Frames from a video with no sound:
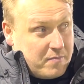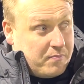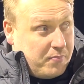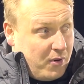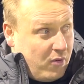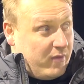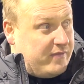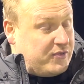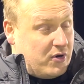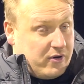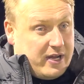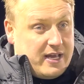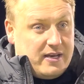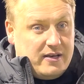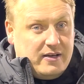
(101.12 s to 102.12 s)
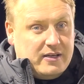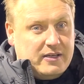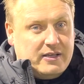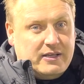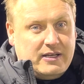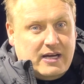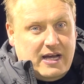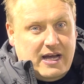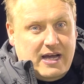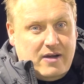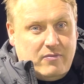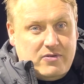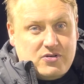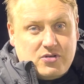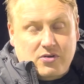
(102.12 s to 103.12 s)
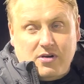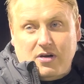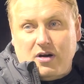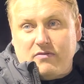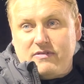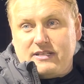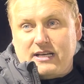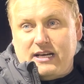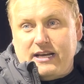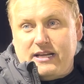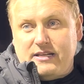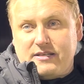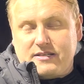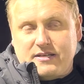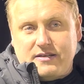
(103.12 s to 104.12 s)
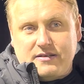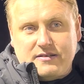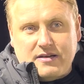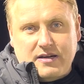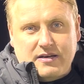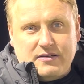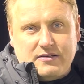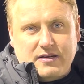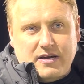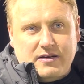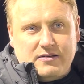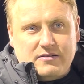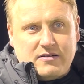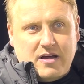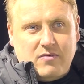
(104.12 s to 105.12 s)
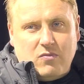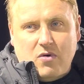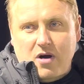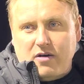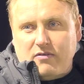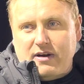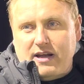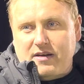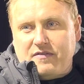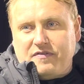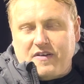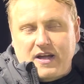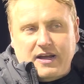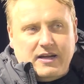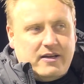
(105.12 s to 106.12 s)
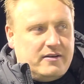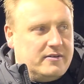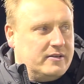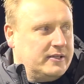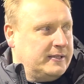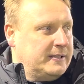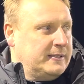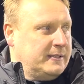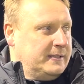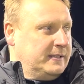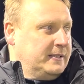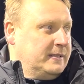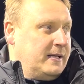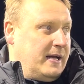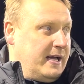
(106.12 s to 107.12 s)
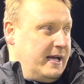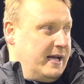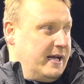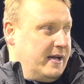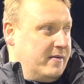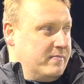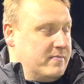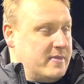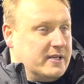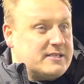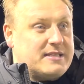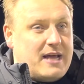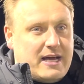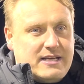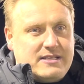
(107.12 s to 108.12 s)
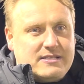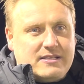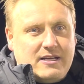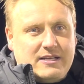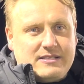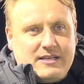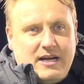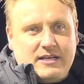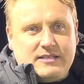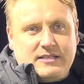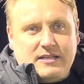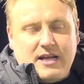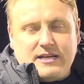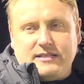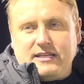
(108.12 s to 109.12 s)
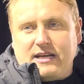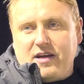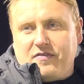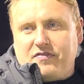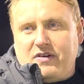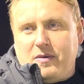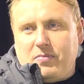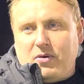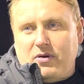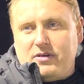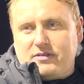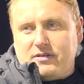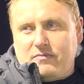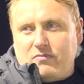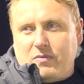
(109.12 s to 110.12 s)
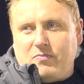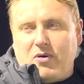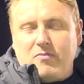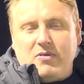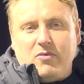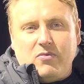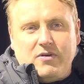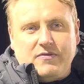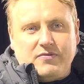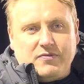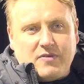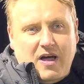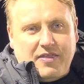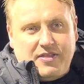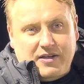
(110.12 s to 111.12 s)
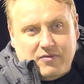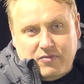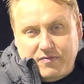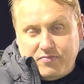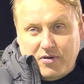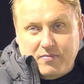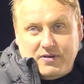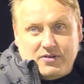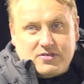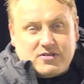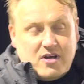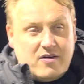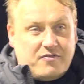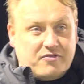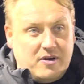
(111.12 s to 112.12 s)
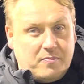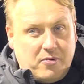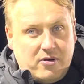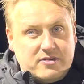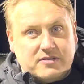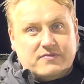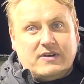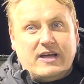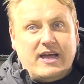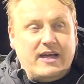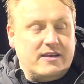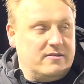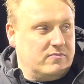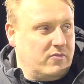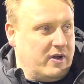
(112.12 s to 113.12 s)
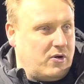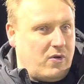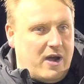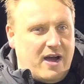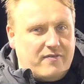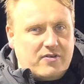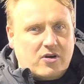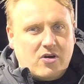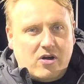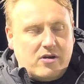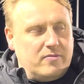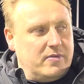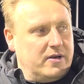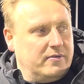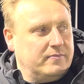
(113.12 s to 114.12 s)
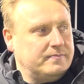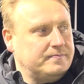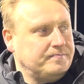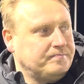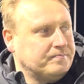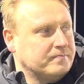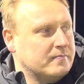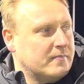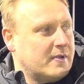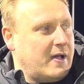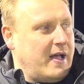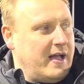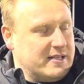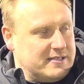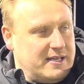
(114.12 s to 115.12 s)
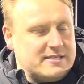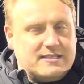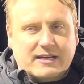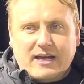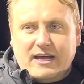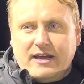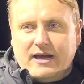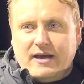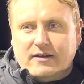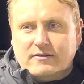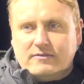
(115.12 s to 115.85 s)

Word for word: but we've dug in, uh, we've shown a lot of resilience and, and, and, and work rate and fight and um, it's nice it's nice nice to get three points and we probably would have I think we probably deserve three points of late and we quite haven't got them and uh, it's nice to get it here.